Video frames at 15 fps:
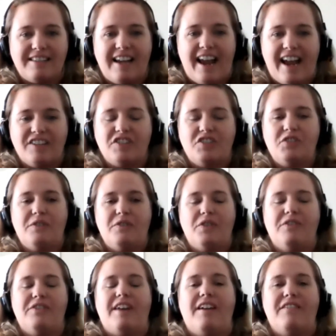I asked you if
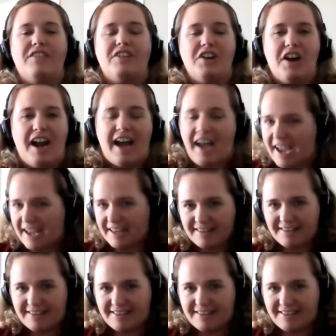you ever had